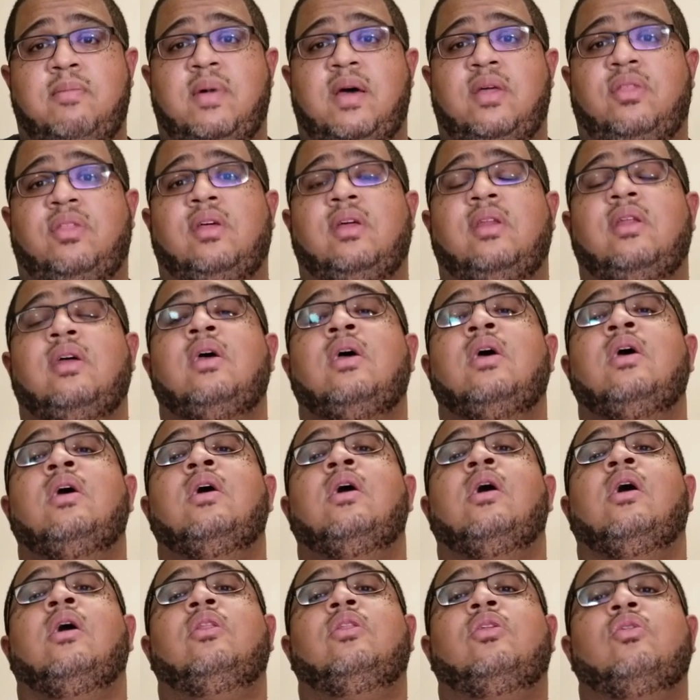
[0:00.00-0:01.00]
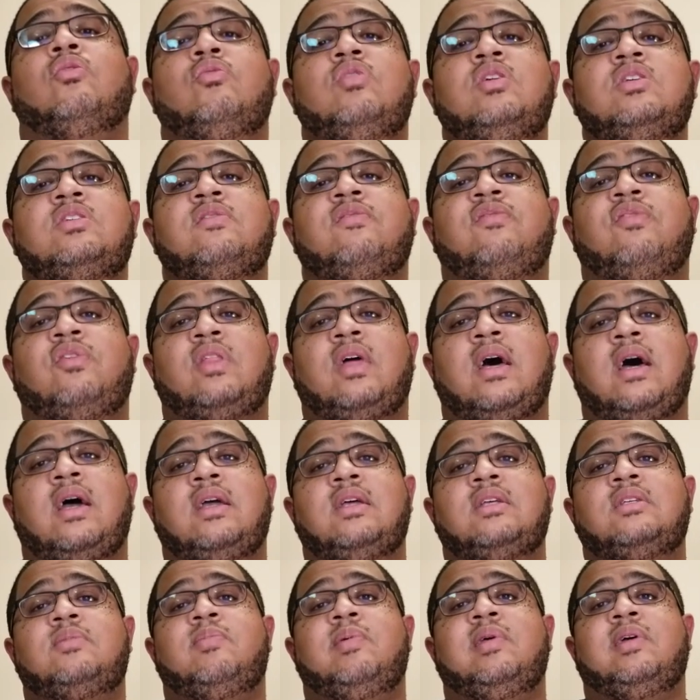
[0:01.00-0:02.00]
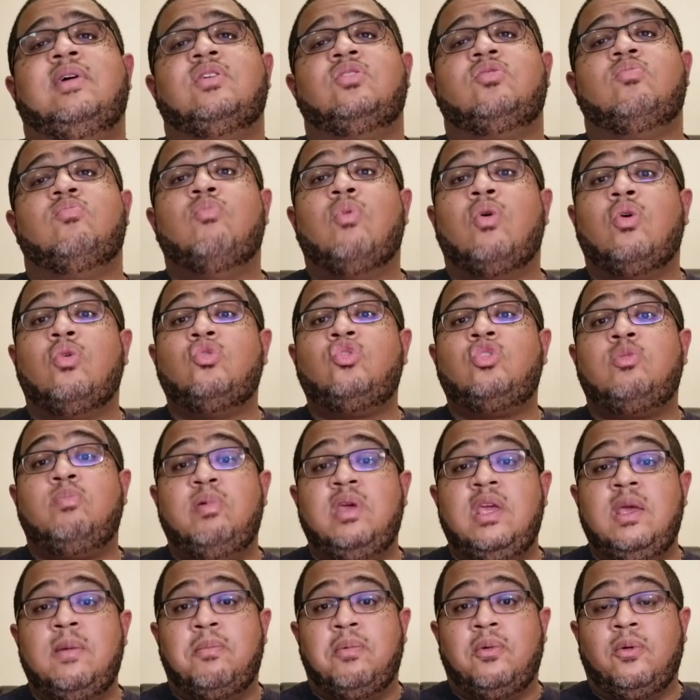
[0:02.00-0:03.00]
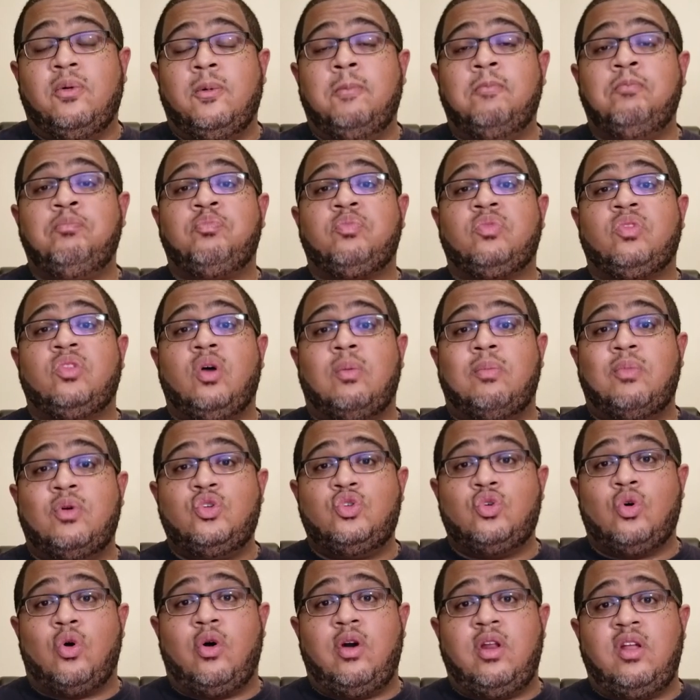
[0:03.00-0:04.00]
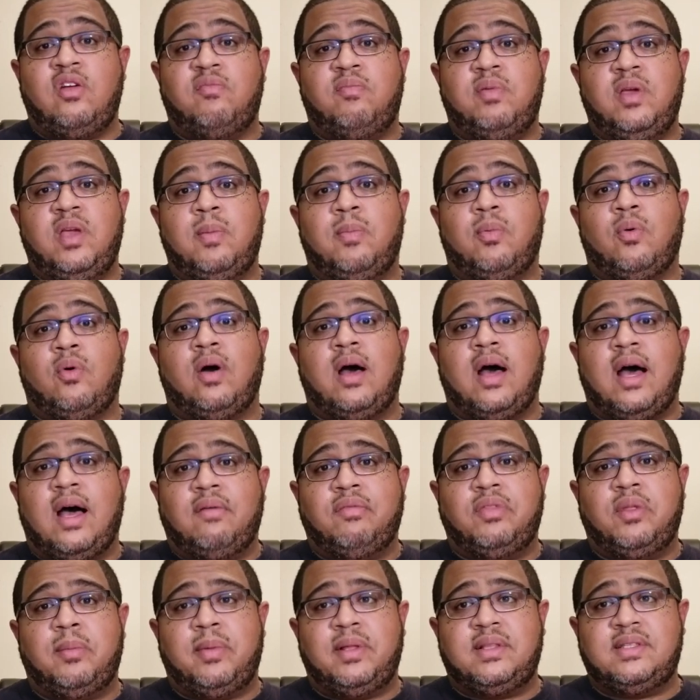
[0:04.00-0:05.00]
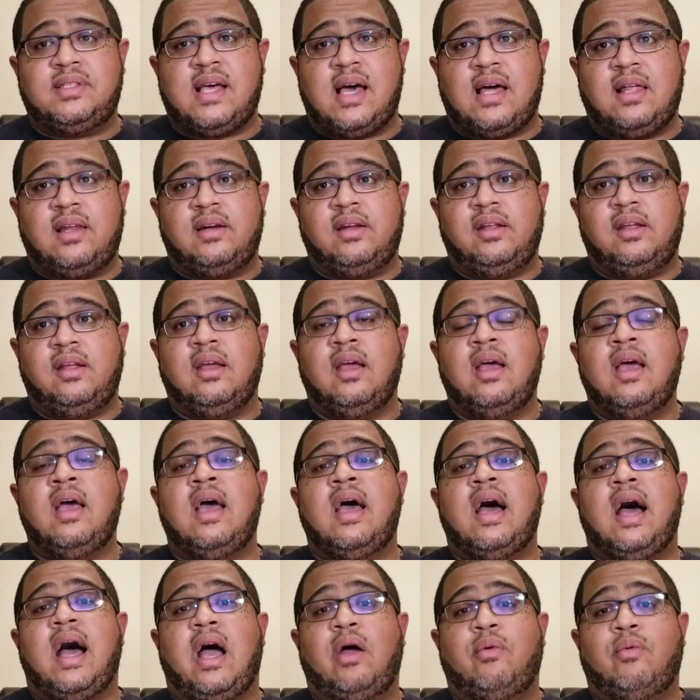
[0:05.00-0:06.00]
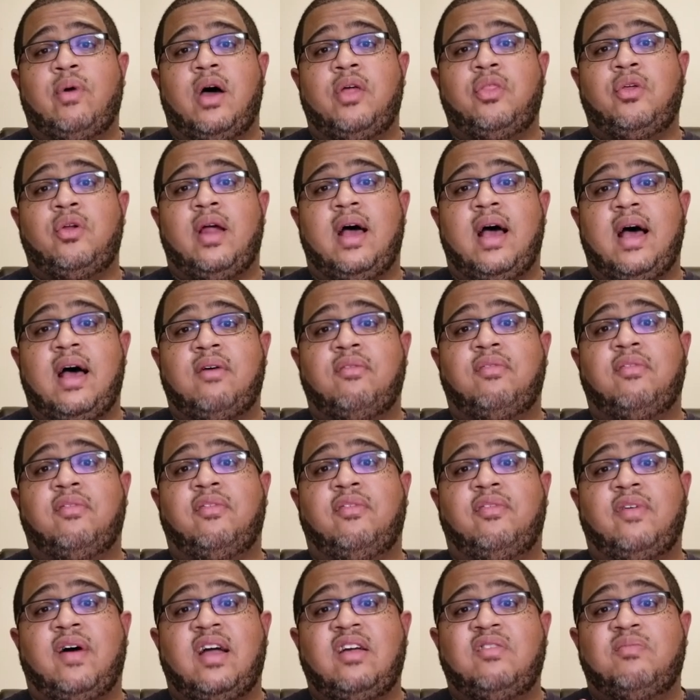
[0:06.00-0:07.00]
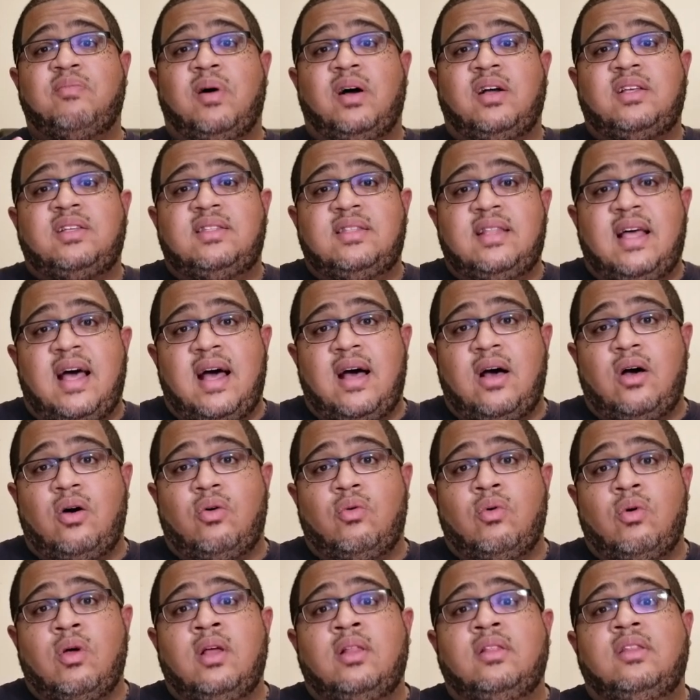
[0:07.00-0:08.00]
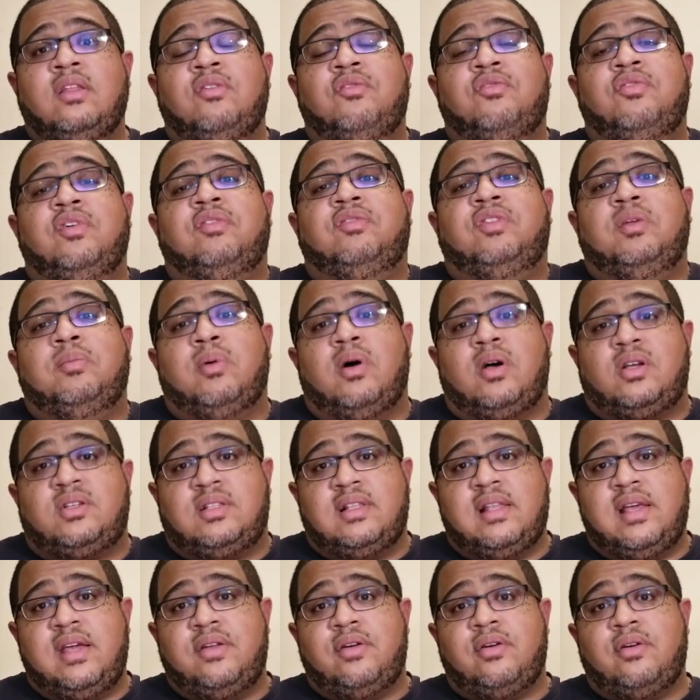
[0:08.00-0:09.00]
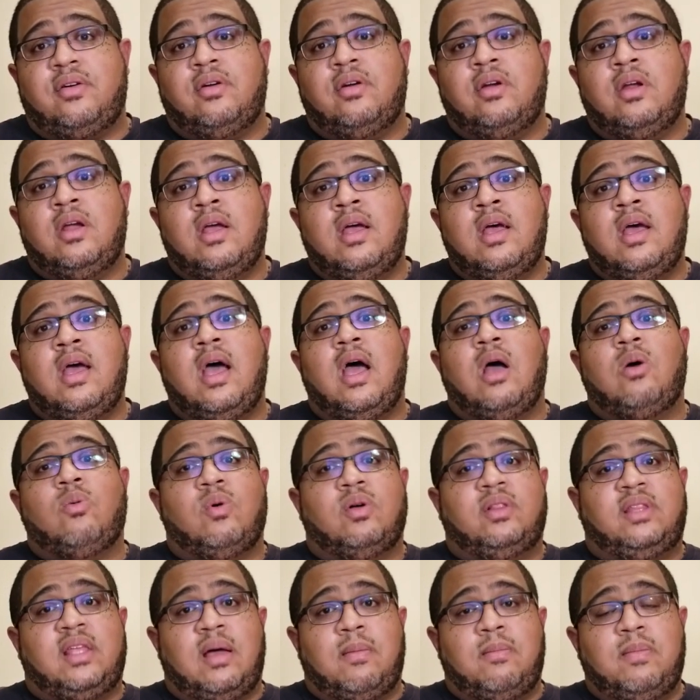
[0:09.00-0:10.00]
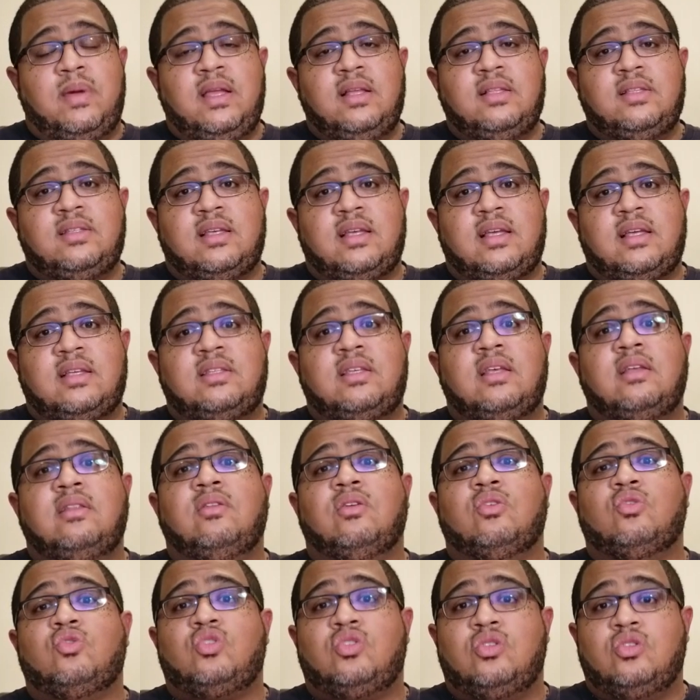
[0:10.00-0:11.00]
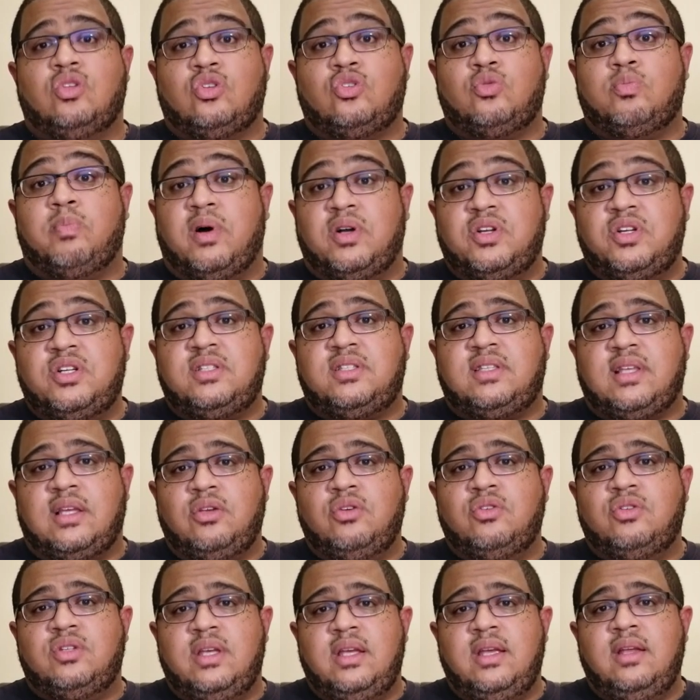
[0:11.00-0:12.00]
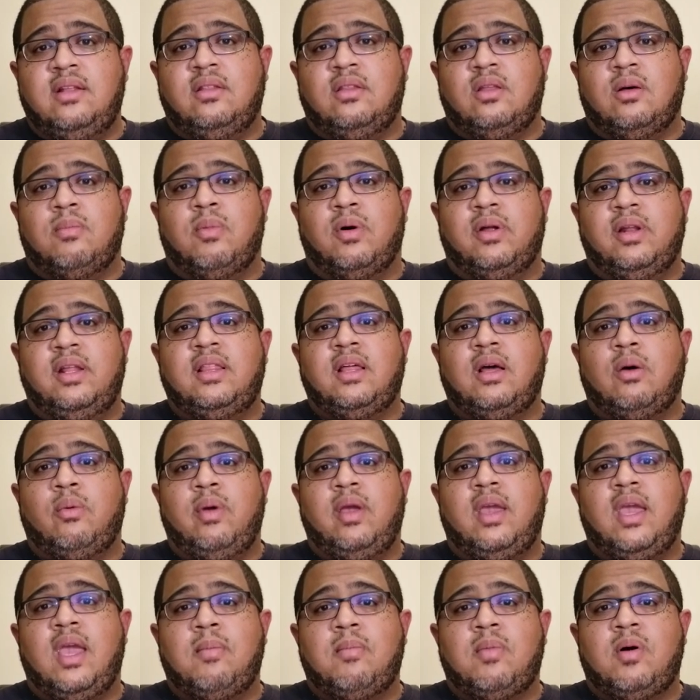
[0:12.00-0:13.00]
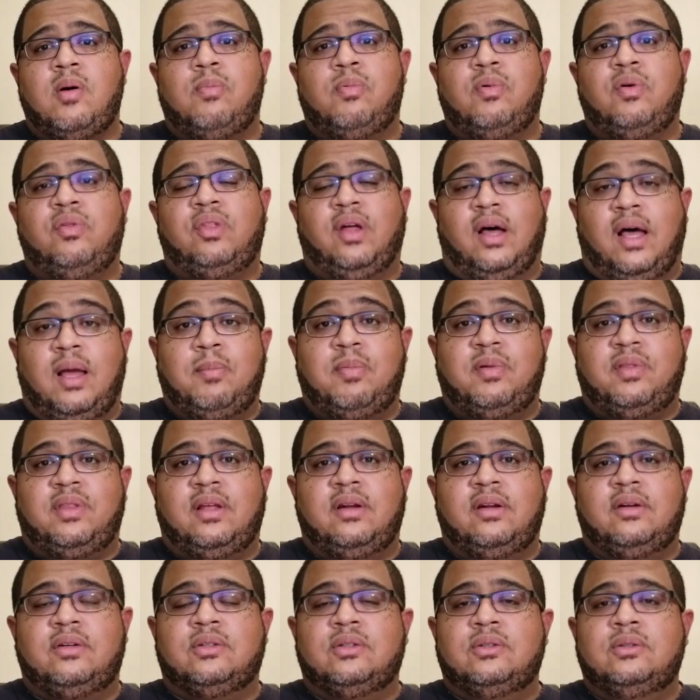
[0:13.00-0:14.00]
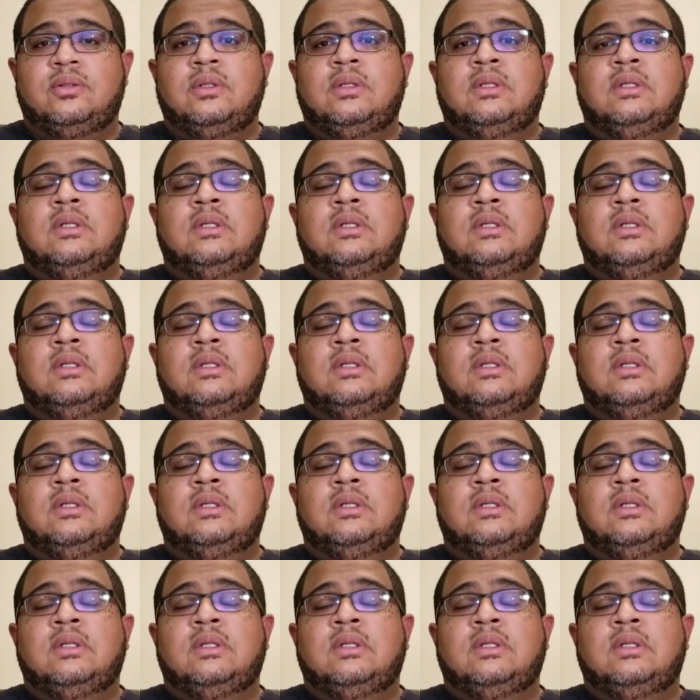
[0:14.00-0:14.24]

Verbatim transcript: method. The reason for that is because most people, the majority of people, have the mentality, I'd rather have $5 now than $50 later. And what that means is those budgets that you've seen, the money that we came up with, the hypothetical,